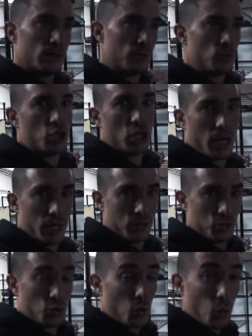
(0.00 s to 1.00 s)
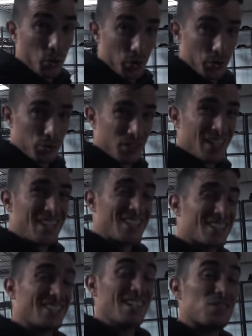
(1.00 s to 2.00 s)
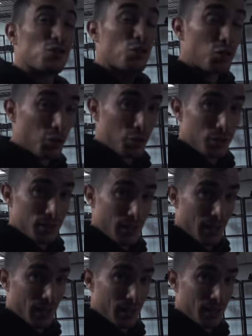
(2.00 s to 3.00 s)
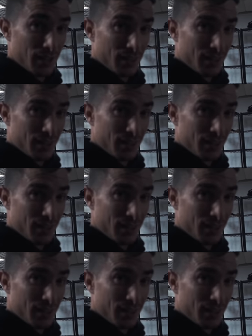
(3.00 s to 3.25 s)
and some change orders since Thursday.